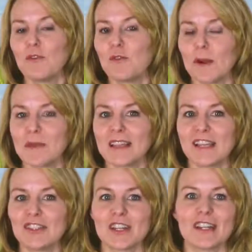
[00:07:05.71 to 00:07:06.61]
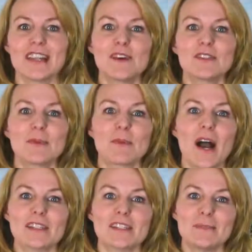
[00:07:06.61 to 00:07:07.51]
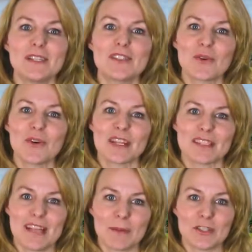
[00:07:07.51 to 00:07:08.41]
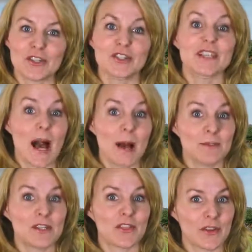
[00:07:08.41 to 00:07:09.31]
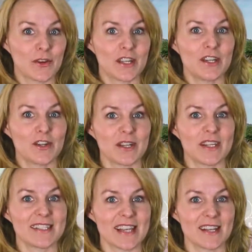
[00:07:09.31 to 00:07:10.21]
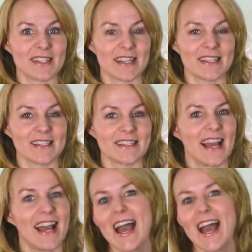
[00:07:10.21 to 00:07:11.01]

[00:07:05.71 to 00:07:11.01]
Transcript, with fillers: Formulation allows the product to be stored at temperatures up to thirty degrees Celsius,